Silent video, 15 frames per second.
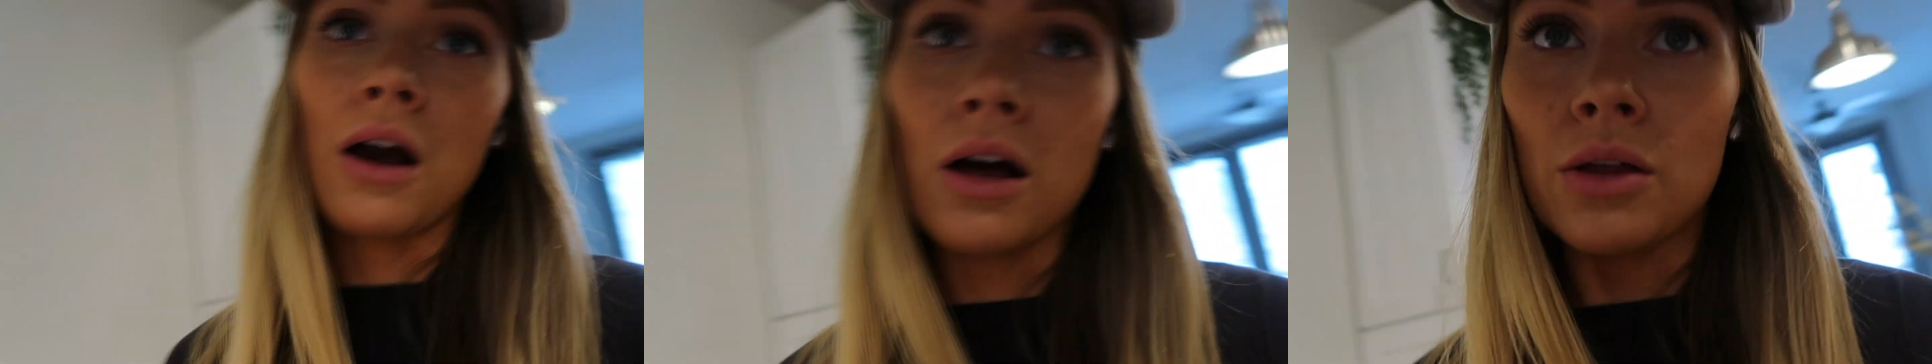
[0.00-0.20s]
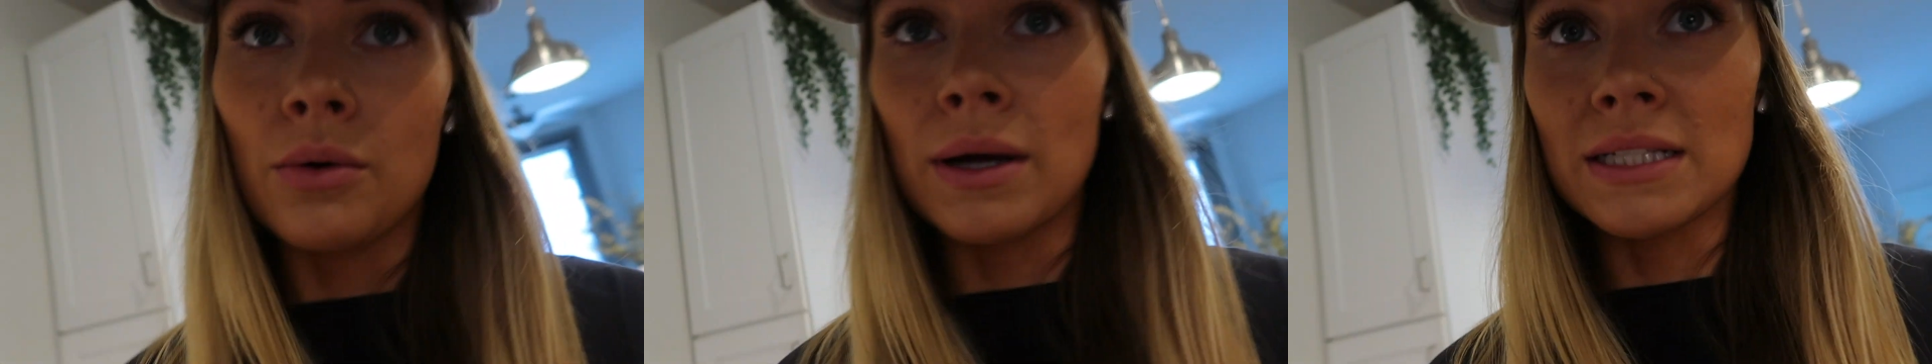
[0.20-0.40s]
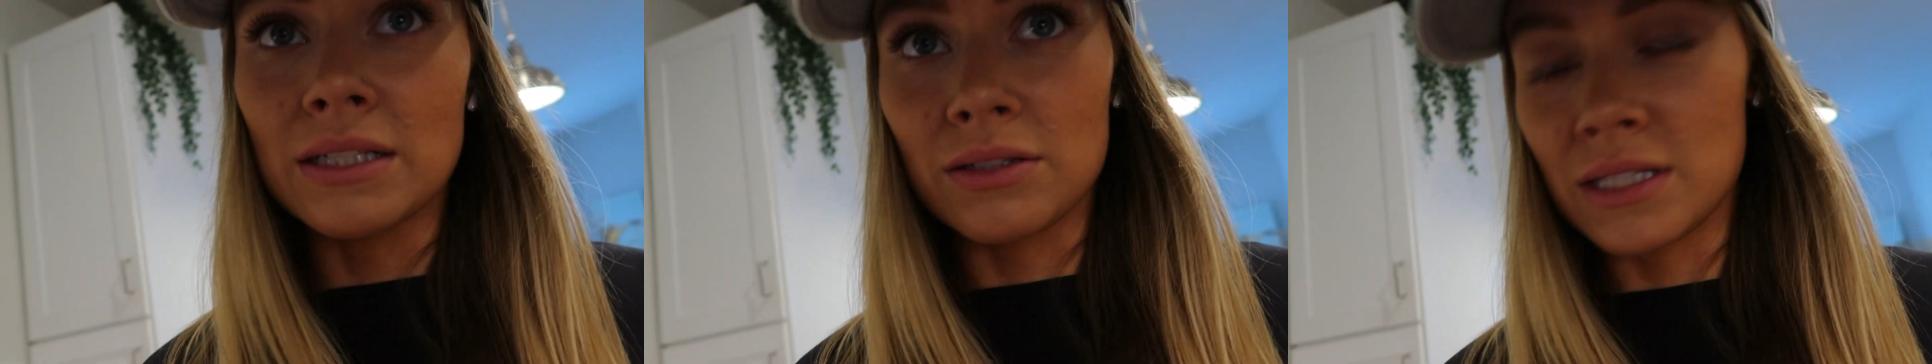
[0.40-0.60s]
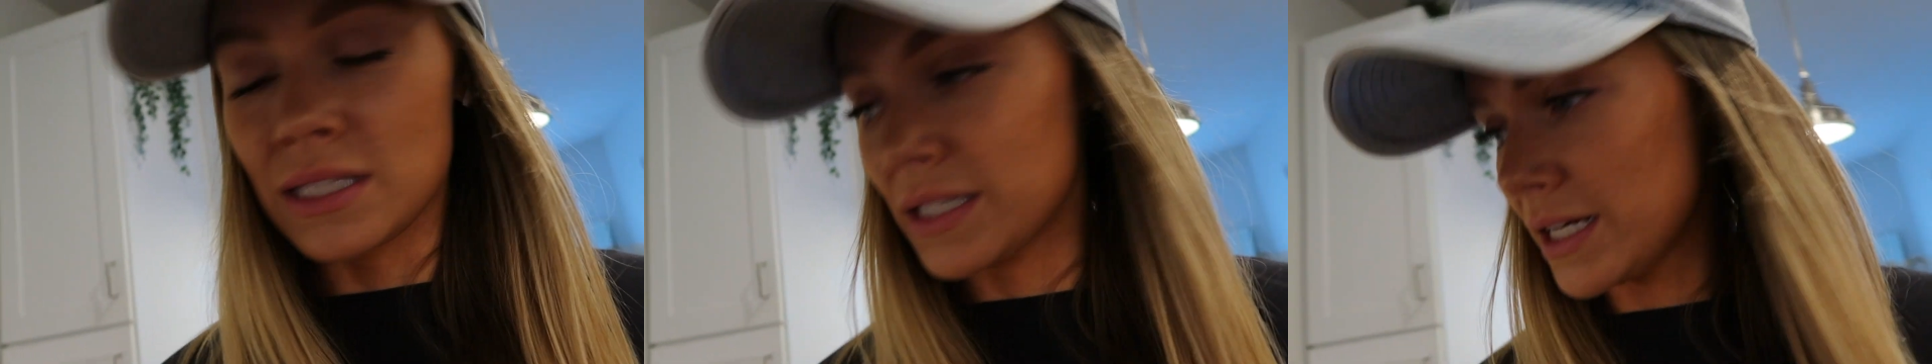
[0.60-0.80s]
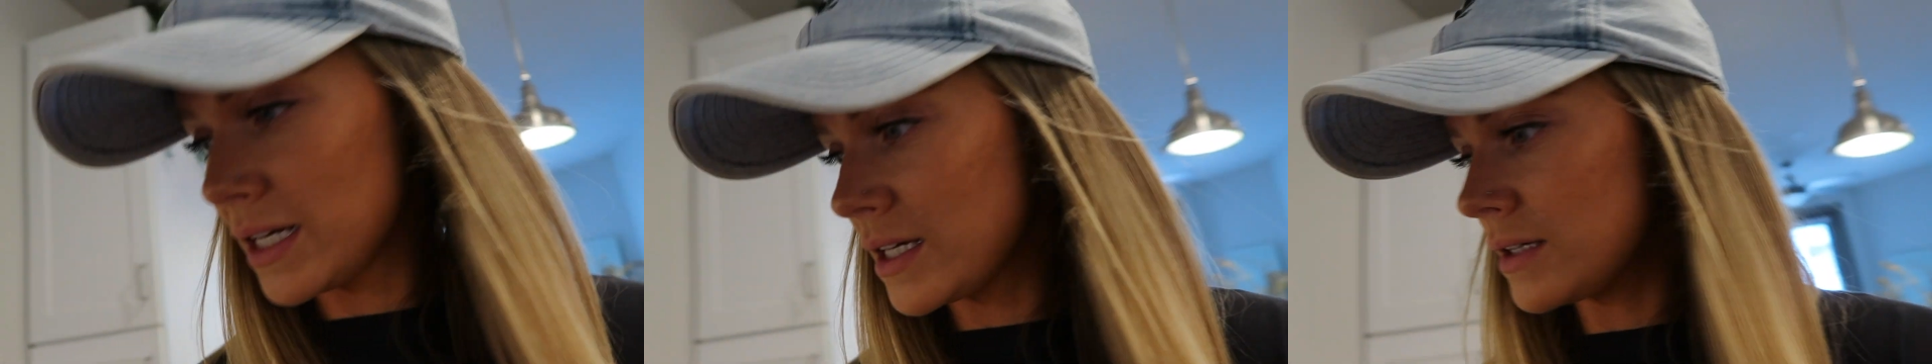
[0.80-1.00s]
otherwise it'll
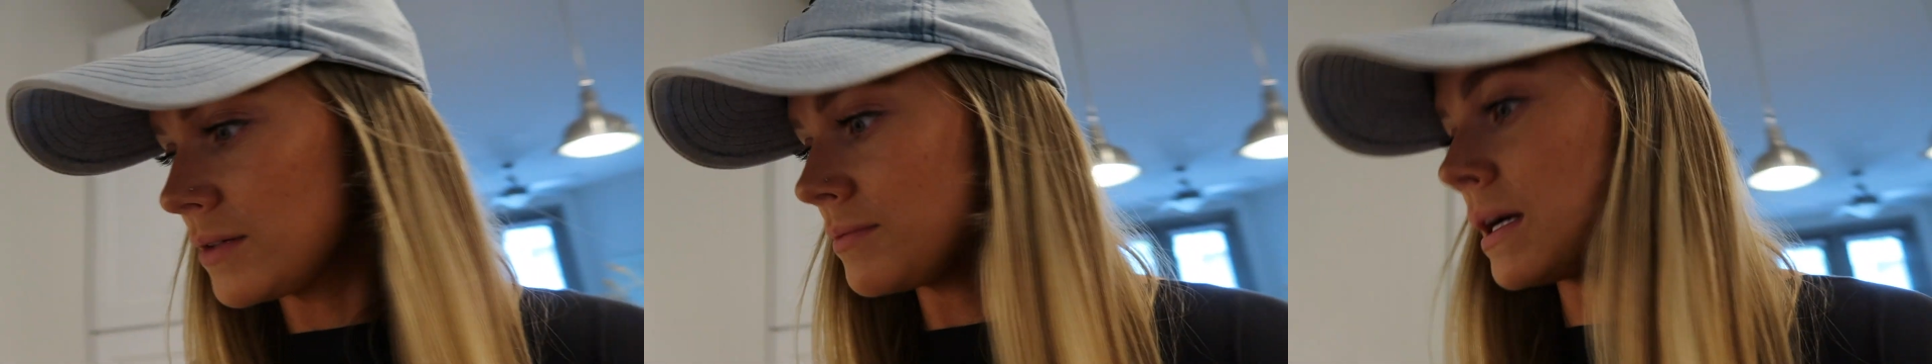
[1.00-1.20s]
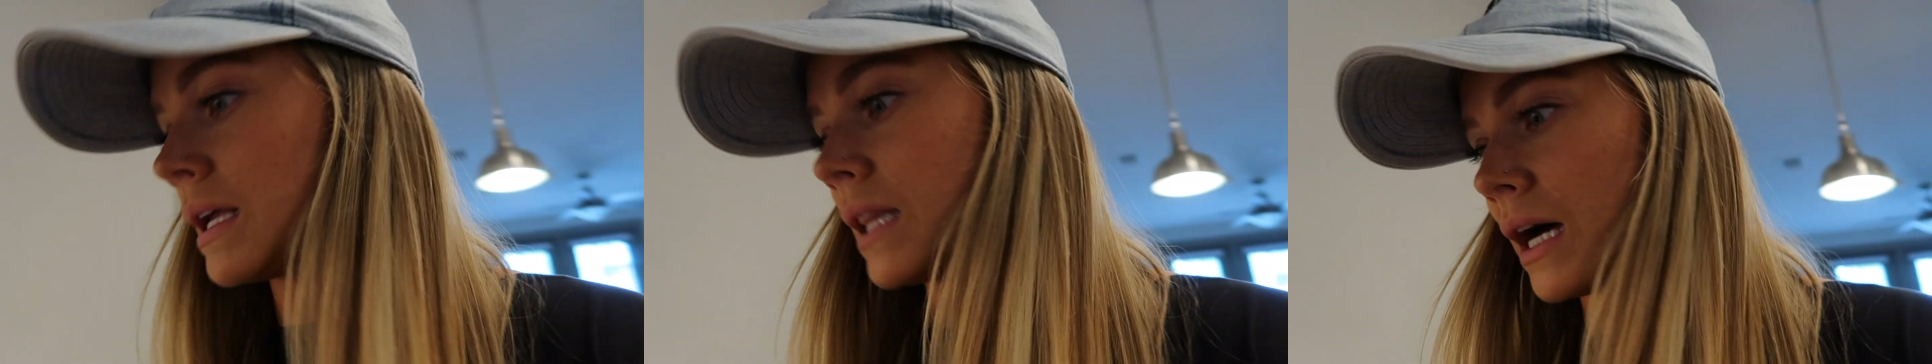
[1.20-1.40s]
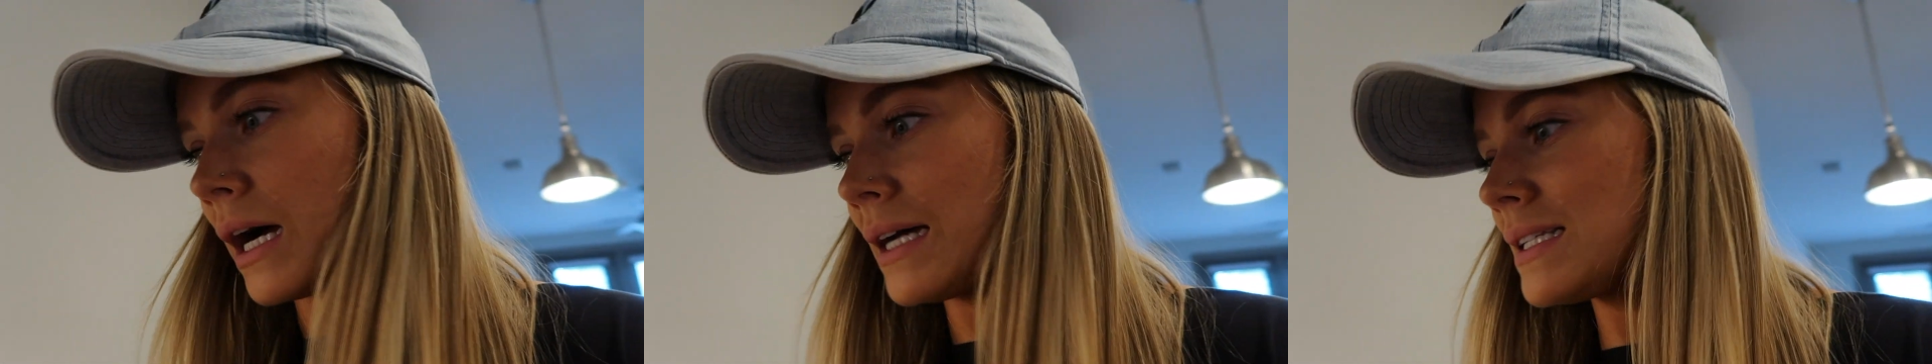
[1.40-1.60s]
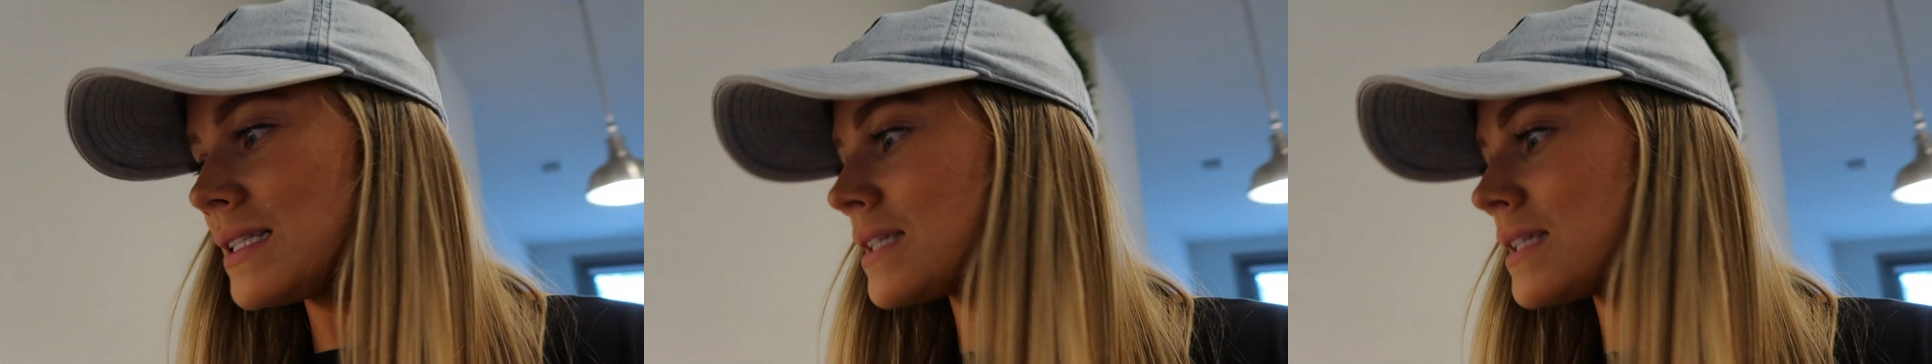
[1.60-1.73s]
stick a lot.